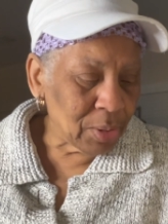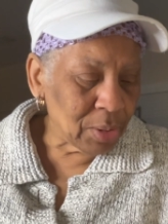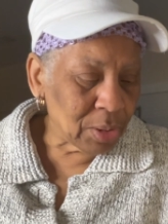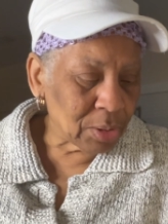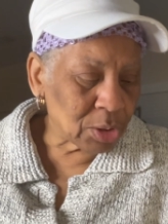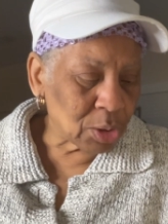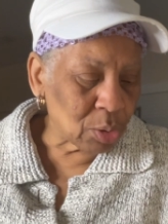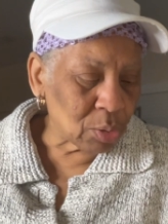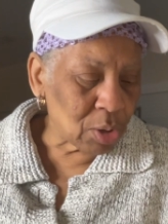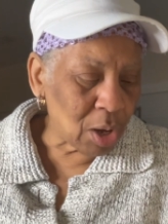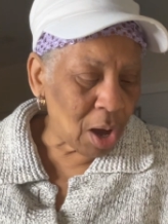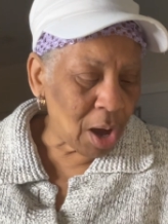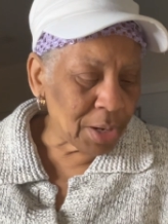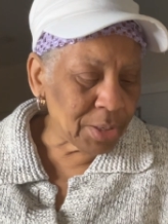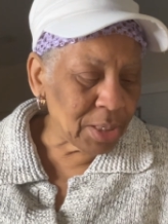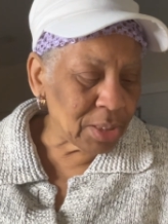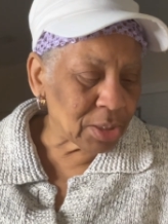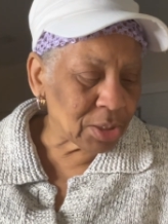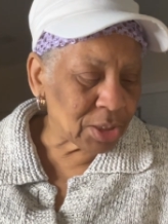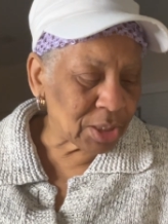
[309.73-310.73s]
So God
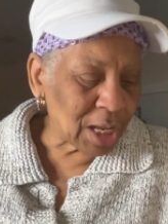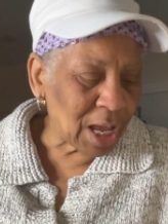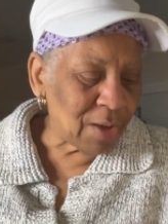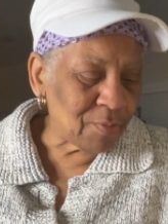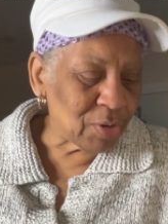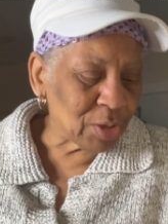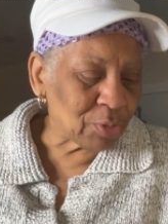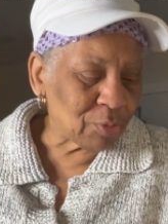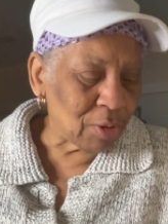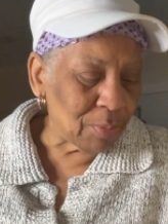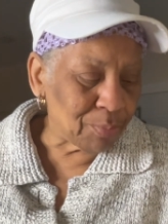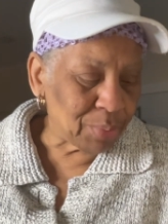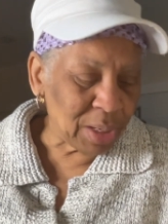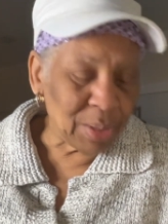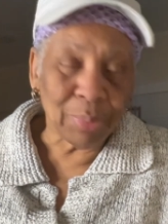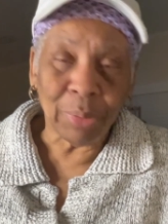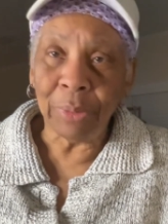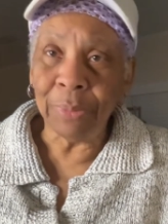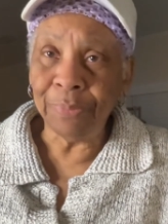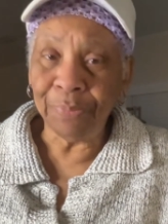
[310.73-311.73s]
needs to save us from
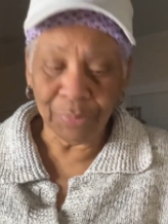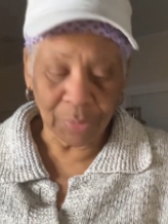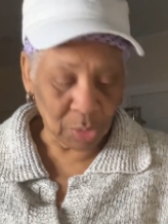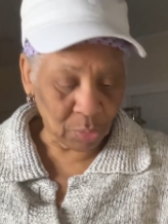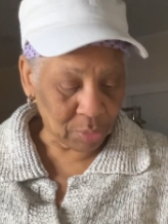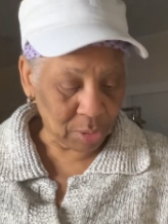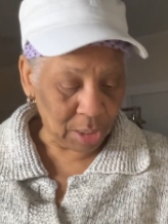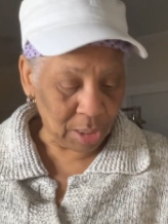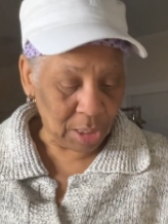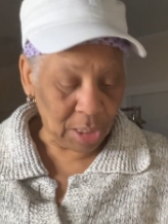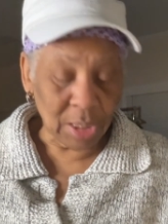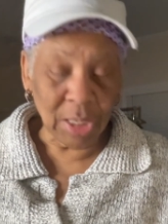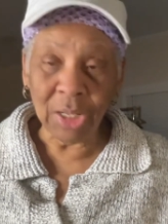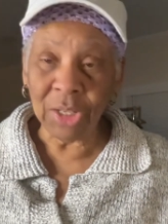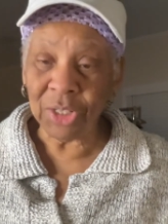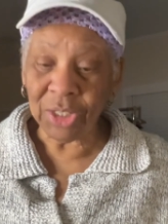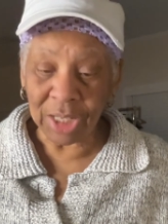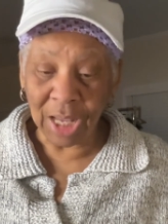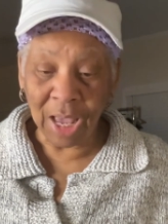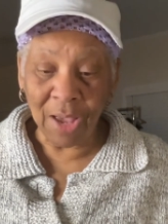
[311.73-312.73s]
people. Okay. He needs
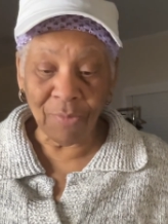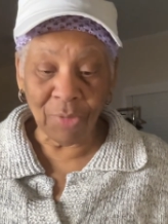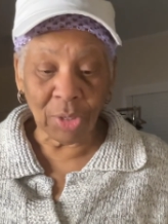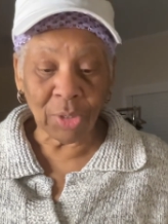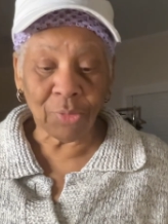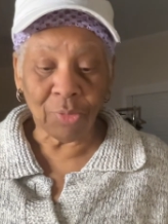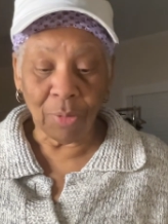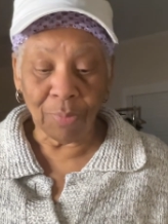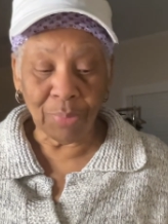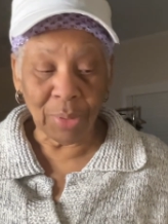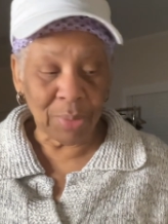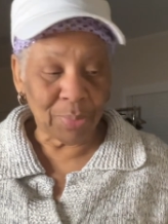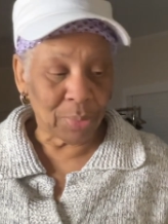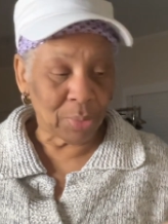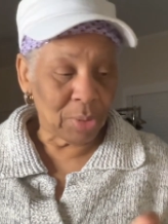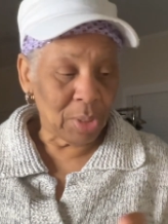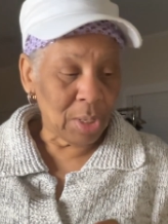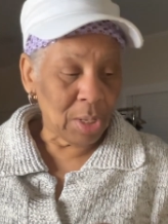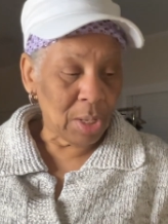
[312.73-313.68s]
to save us from people.